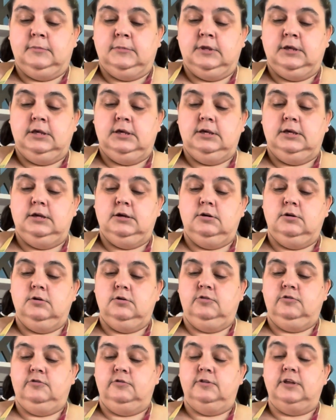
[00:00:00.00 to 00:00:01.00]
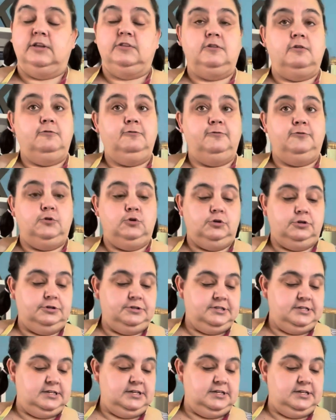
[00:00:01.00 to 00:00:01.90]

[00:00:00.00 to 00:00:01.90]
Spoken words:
here. So that's a full